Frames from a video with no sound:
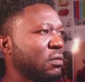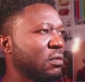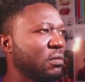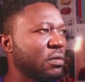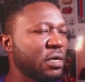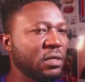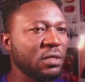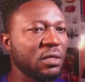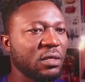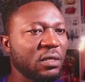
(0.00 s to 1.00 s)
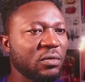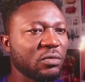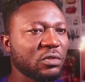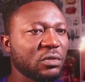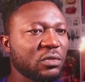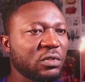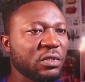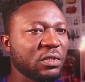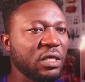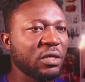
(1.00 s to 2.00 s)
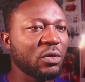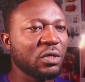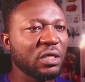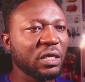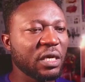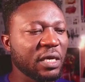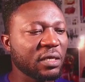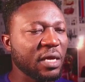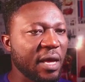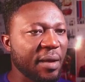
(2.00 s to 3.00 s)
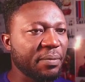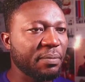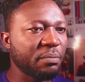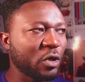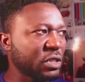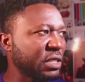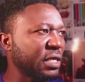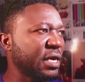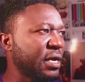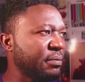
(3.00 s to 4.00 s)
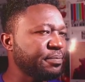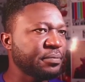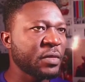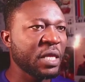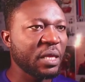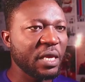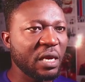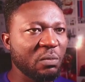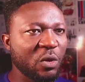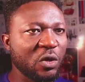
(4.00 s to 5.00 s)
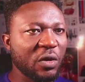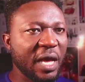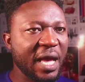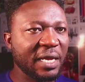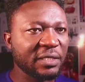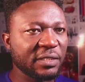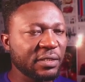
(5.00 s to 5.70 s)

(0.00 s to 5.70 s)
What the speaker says: All right, and I'll click on the cap button here. Then I'm gonna add